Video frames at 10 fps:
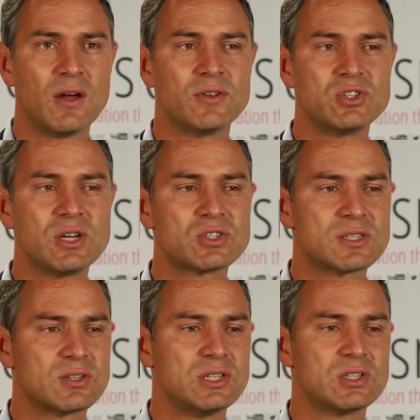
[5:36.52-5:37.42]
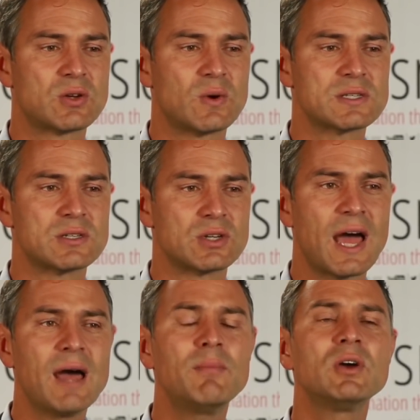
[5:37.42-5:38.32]
The geostrategic question is,
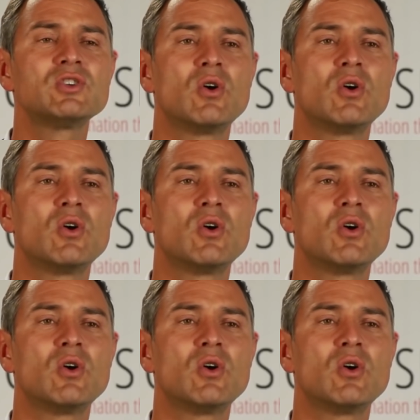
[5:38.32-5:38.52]
how much